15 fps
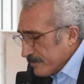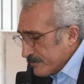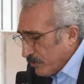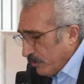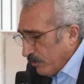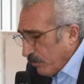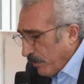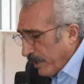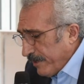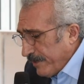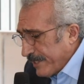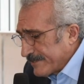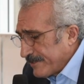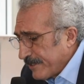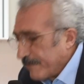So why
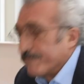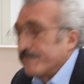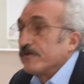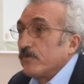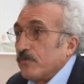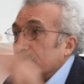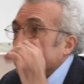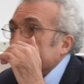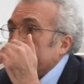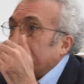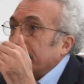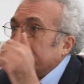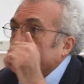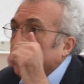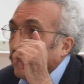don't I say a few words
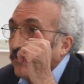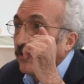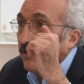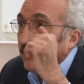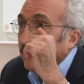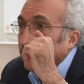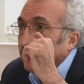about the four